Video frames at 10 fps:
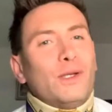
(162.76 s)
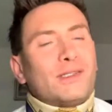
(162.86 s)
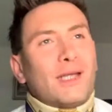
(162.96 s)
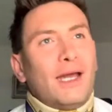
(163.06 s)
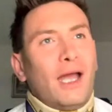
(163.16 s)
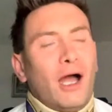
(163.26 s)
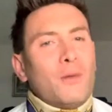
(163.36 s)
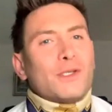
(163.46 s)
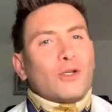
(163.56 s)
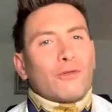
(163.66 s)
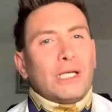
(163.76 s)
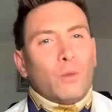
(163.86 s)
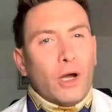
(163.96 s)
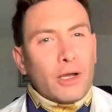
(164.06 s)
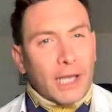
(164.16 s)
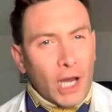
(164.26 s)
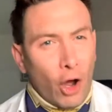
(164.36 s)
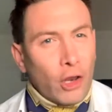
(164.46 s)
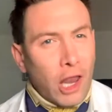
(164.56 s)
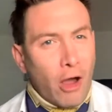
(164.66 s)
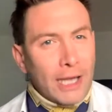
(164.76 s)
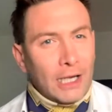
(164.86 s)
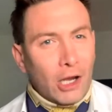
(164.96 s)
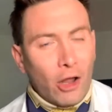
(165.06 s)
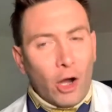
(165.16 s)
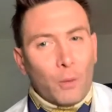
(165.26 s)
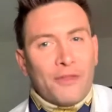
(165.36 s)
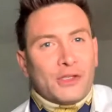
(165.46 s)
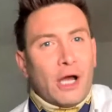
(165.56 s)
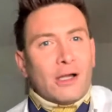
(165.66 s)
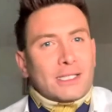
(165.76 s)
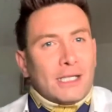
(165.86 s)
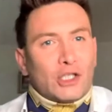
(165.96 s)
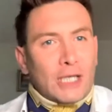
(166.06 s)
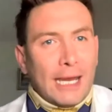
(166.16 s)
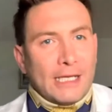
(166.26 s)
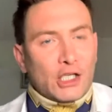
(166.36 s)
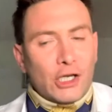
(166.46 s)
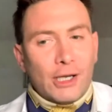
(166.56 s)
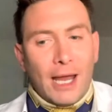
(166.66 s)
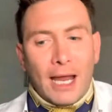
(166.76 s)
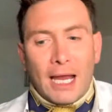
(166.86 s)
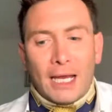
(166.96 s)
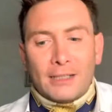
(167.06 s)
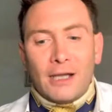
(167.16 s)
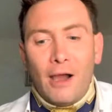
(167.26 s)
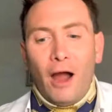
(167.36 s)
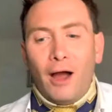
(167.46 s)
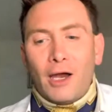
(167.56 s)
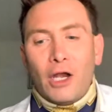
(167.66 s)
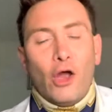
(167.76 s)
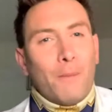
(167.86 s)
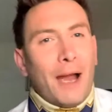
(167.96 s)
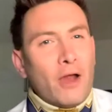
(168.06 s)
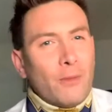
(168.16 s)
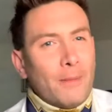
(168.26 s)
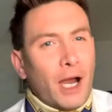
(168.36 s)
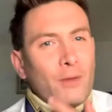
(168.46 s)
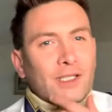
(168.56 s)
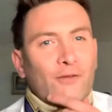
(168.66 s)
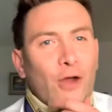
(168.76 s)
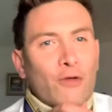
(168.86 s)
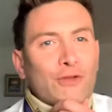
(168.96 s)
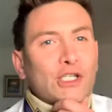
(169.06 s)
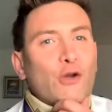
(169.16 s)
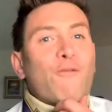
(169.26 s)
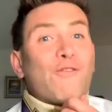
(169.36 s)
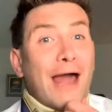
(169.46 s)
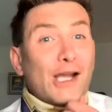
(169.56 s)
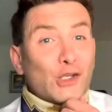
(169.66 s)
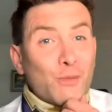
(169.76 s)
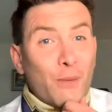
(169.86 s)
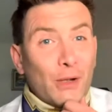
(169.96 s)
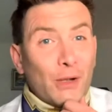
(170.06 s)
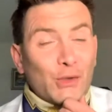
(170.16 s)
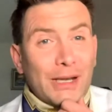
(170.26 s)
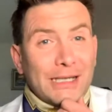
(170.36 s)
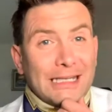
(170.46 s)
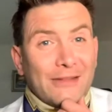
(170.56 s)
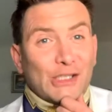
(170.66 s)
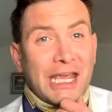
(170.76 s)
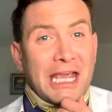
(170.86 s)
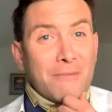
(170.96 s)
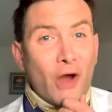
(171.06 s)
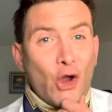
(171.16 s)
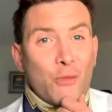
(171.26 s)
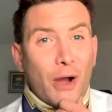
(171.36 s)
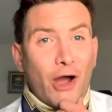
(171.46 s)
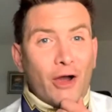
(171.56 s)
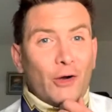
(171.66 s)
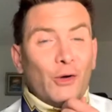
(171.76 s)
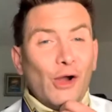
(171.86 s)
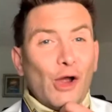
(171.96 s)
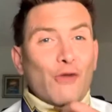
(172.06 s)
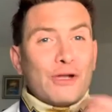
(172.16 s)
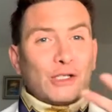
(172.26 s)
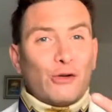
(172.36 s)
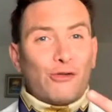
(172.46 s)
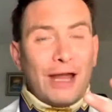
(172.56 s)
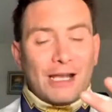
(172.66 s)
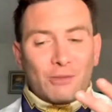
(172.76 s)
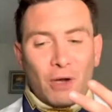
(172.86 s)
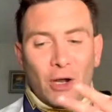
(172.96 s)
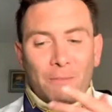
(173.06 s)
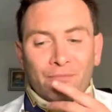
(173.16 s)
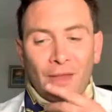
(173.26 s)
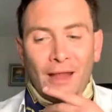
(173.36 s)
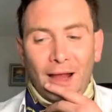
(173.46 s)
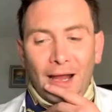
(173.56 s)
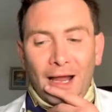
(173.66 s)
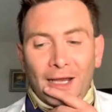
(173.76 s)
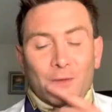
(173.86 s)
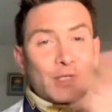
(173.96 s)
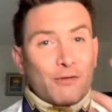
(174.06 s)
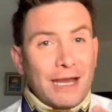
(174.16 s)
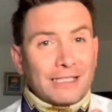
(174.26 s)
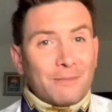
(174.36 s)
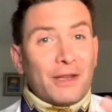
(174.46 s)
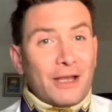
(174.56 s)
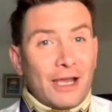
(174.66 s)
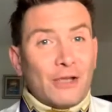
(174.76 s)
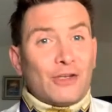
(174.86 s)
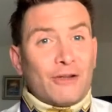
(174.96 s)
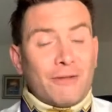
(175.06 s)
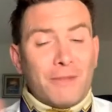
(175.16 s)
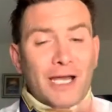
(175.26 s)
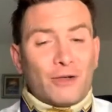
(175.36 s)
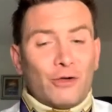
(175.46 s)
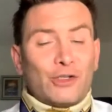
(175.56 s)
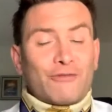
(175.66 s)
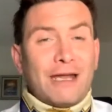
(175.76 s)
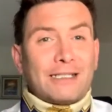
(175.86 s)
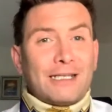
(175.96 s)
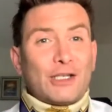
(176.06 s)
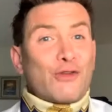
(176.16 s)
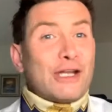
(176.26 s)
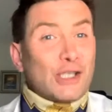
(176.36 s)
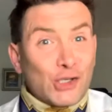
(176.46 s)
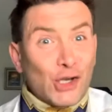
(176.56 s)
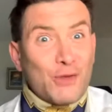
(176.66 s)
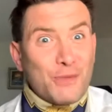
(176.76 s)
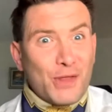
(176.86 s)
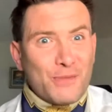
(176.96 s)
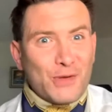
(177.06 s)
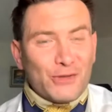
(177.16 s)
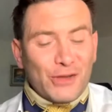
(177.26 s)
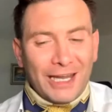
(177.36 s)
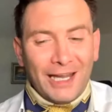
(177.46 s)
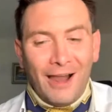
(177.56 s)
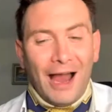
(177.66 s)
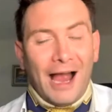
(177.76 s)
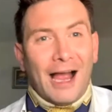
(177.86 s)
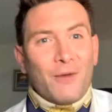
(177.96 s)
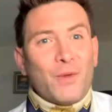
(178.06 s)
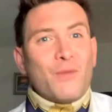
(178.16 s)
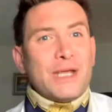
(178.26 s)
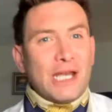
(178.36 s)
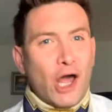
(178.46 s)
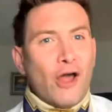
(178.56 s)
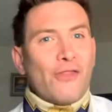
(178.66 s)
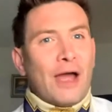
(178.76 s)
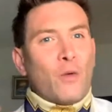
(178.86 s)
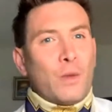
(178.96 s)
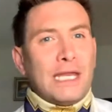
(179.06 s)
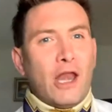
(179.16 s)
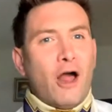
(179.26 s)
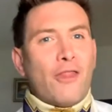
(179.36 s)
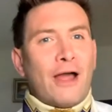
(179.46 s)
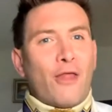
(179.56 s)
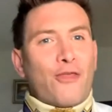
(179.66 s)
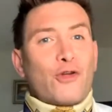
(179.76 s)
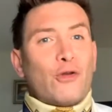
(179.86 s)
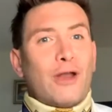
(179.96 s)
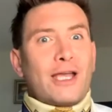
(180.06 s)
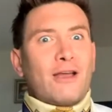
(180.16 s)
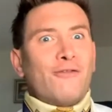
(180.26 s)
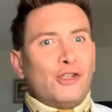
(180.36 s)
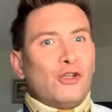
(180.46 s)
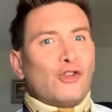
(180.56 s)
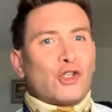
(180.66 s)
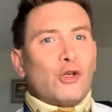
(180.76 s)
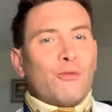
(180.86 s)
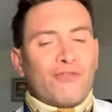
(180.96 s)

would say I was already working online a lot with dance education and I look I remember I was an original flash mobber. So I did the T Mobile original flash mob. And it was directed by the guy who Michael, who directed The Greatest Showman, the movie. And when we learned that, we learned that through like a YouTube